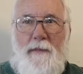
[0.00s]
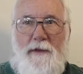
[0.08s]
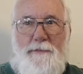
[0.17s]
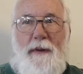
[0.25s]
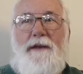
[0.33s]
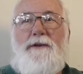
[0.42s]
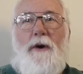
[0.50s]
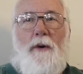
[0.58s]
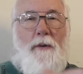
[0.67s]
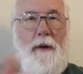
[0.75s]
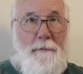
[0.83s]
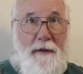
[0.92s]
it's been
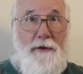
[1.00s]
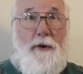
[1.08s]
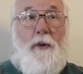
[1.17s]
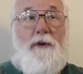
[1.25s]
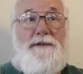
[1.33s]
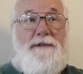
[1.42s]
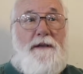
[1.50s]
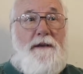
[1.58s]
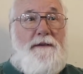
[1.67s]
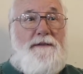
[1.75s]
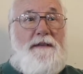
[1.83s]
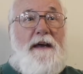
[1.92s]
told, I've been told it's
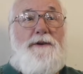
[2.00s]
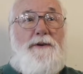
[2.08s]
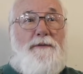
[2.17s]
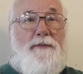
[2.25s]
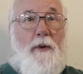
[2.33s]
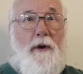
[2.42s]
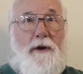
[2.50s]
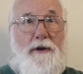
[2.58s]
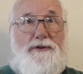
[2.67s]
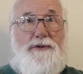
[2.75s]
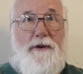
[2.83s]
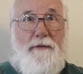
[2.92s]
the Center for
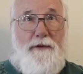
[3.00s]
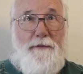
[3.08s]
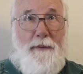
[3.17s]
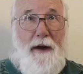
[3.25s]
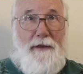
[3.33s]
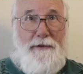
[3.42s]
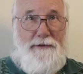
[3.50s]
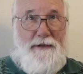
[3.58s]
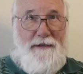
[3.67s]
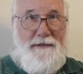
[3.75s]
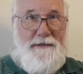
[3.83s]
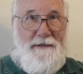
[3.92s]
Conservative
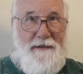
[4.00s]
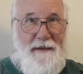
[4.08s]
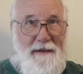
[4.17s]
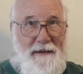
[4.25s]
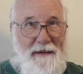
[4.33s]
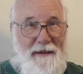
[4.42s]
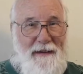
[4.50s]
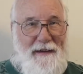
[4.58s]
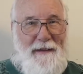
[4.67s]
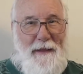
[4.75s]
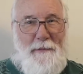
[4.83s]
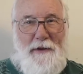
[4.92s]
Politics in
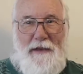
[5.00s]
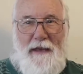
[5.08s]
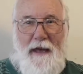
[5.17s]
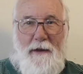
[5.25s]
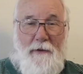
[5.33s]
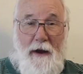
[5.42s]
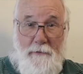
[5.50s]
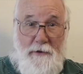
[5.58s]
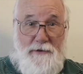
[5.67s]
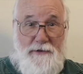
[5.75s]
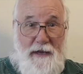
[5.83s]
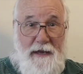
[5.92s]
Columbia County. Right where
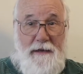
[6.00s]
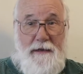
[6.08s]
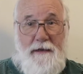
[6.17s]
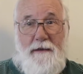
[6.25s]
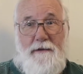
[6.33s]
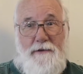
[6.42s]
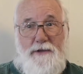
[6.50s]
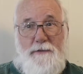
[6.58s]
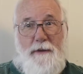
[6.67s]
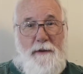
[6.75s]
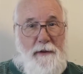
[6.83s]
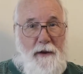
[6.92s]
you're standing, there used
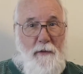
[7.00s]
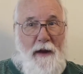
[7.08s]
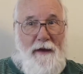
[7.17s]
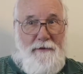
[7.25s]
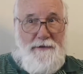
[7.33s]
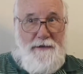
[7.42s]
to be a big round